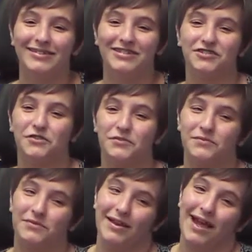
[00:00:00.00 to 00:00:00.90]

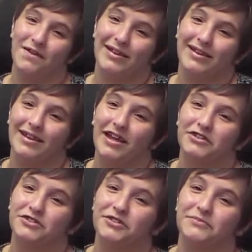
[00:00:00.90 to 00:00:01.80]
So now I can
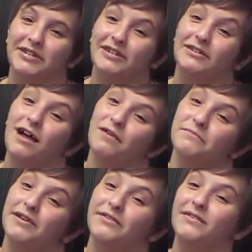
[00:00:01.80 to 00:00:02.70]
actually read a lot
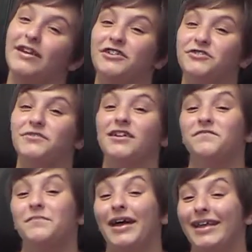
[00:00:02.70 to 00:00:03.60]
better, and I don't
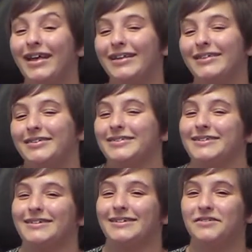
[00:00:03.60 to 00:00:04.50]
have bad headaches.